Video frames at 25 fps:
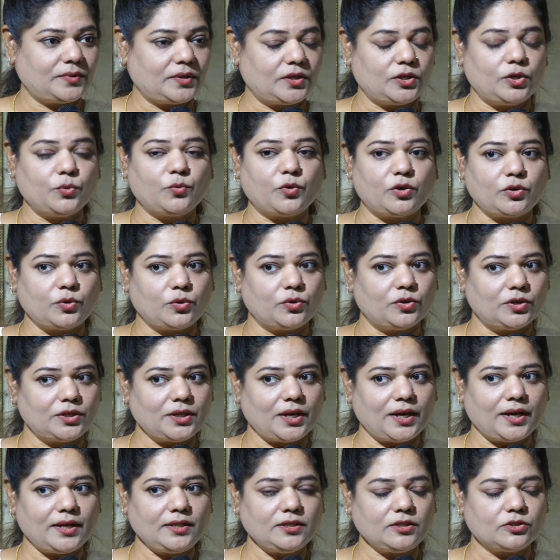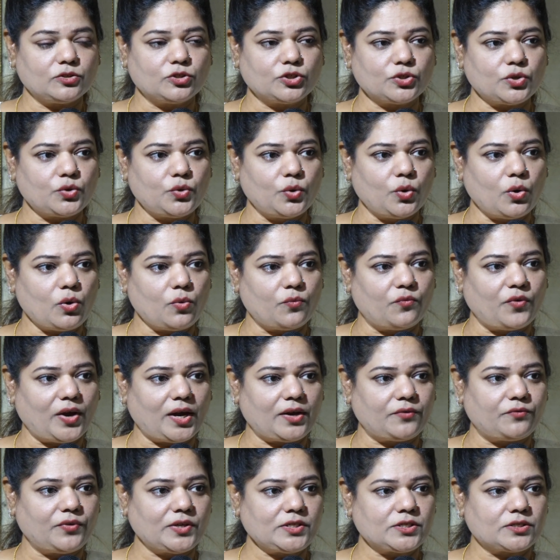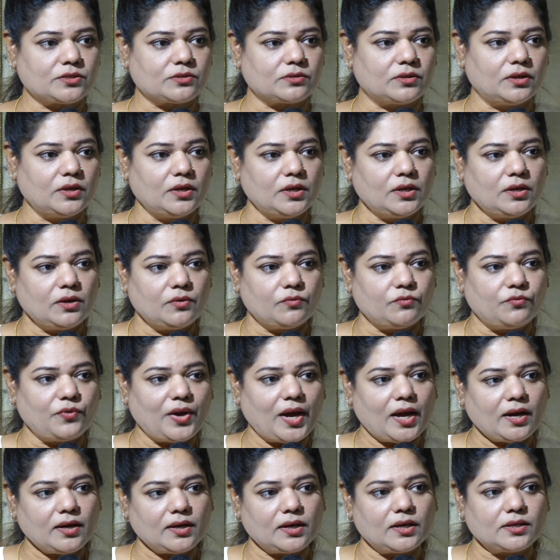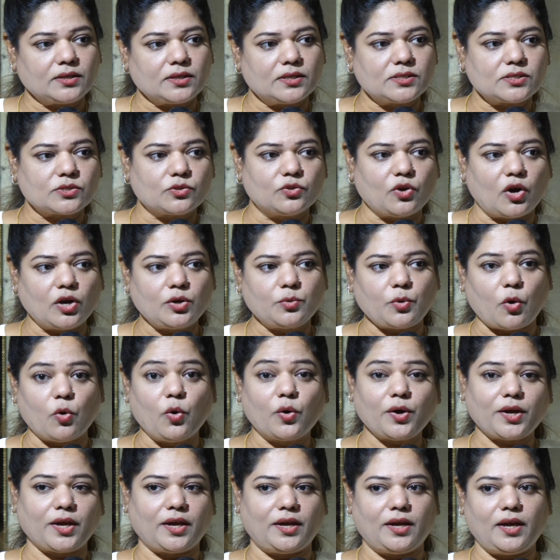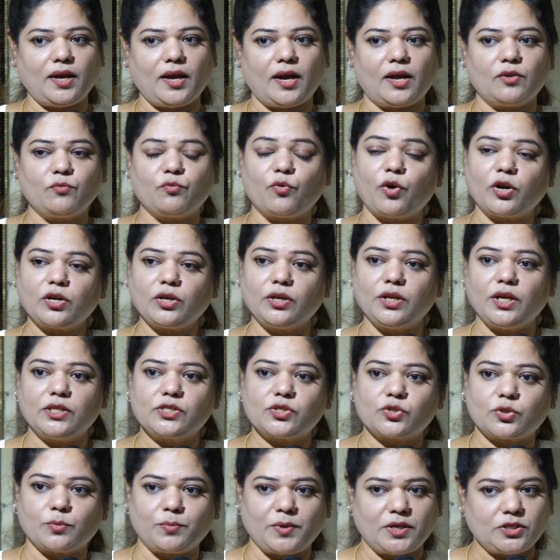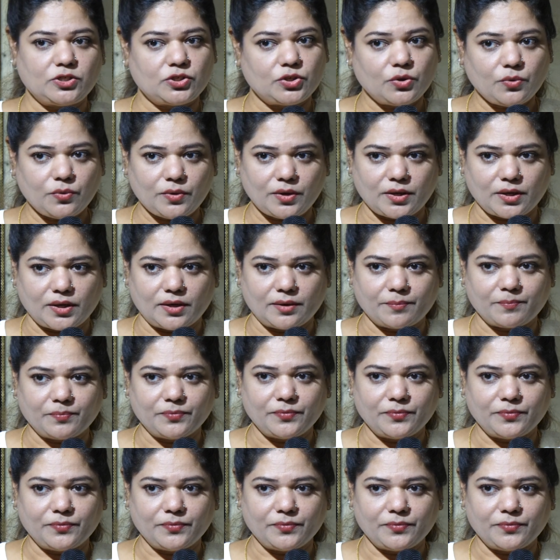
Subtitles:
You want good health? You should know where it is not okay and what needs to be tuned in.